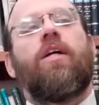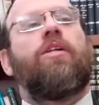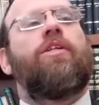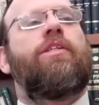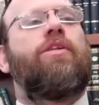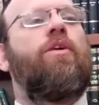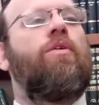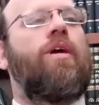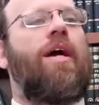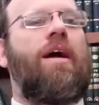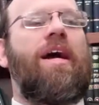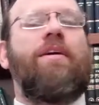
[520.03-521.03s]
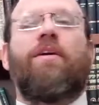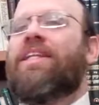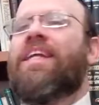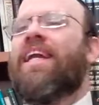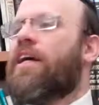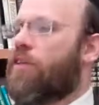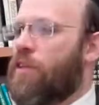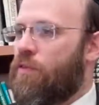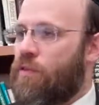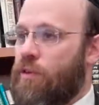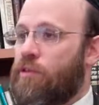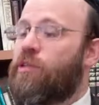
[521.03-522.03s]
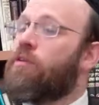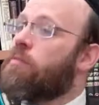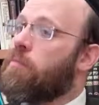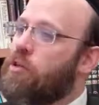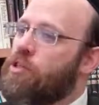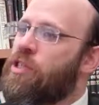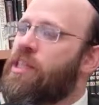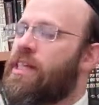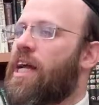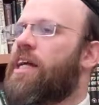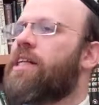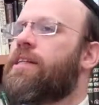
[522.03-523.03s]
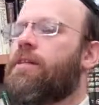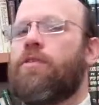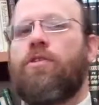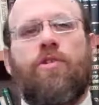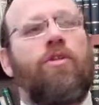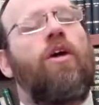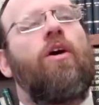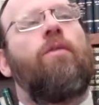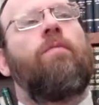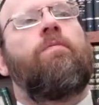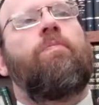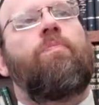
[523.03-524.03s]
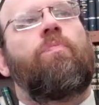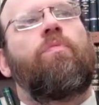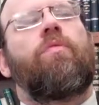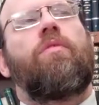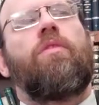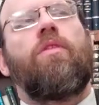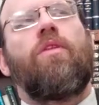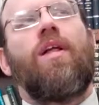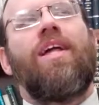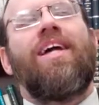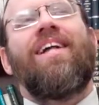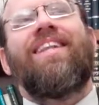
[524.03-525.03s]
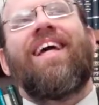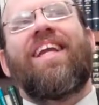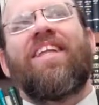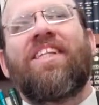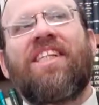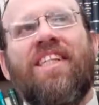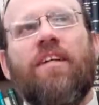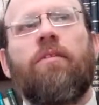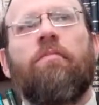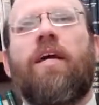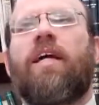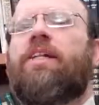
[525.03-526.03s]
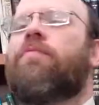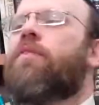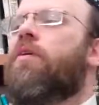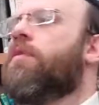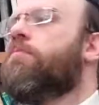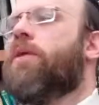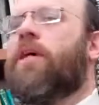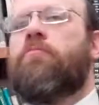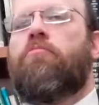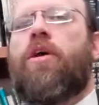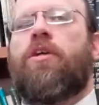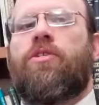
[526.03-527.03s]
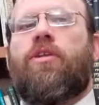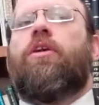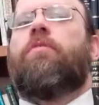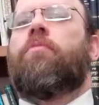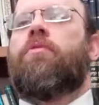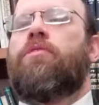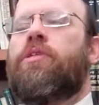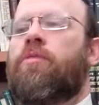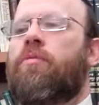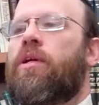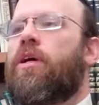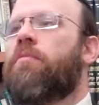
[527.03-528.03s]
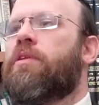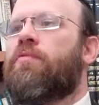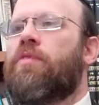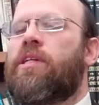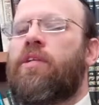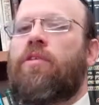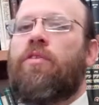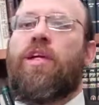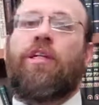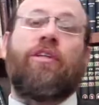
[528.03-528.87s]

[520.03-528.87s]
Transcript: So it's not healthy for you. So when Moshe says, you should know that it still makes a very big impression on a person when it comes to physical things.